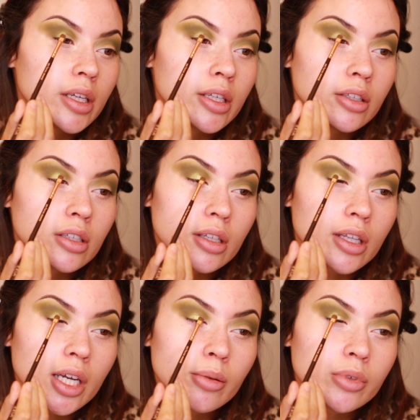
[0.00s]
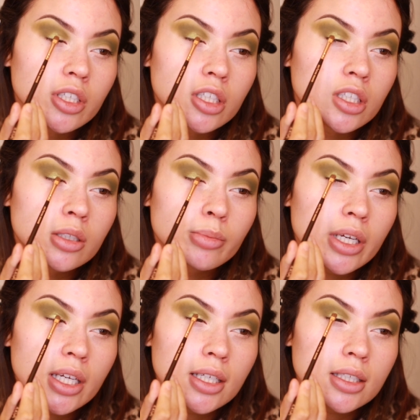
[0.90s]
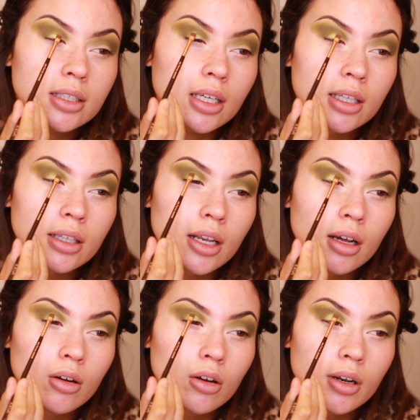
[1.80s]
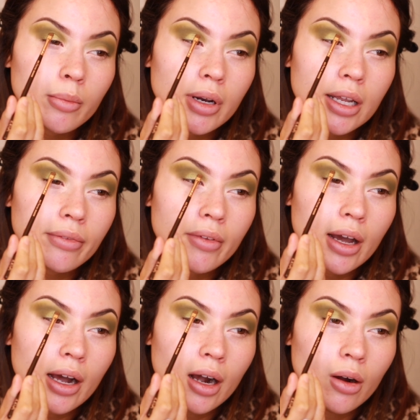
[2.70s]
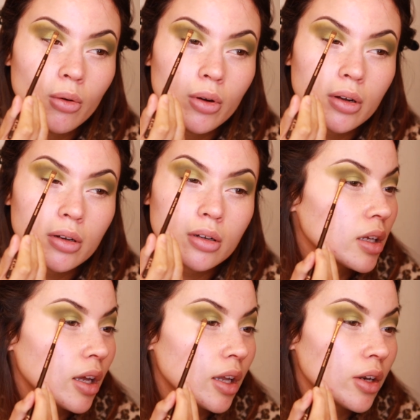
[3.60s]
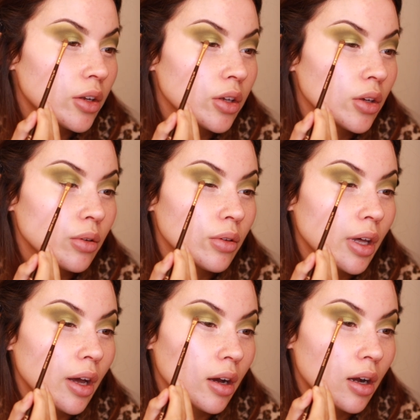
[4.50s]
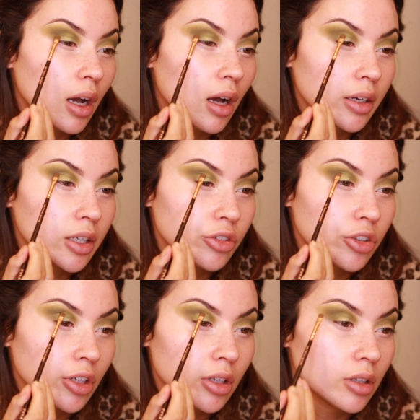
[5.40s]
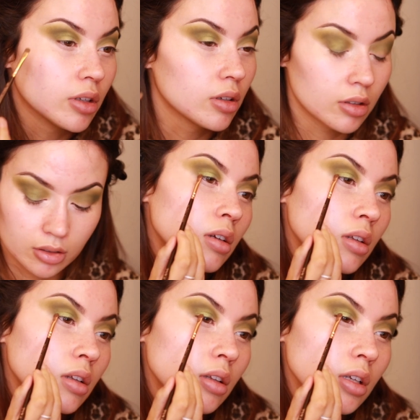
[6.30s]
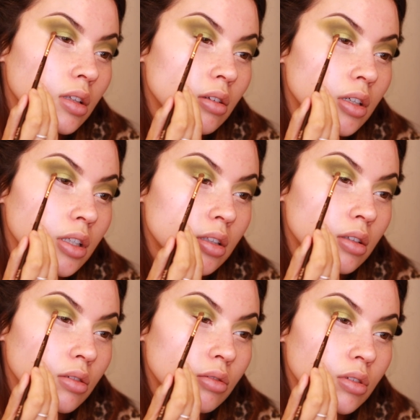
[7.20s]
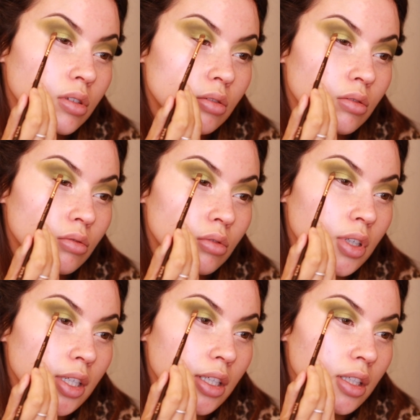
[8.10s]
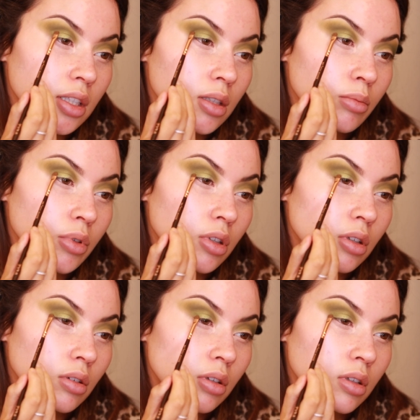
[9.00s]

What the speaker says: Into the empty space, and then I'm gonna blend that out into that khaki shade. This look is really simple.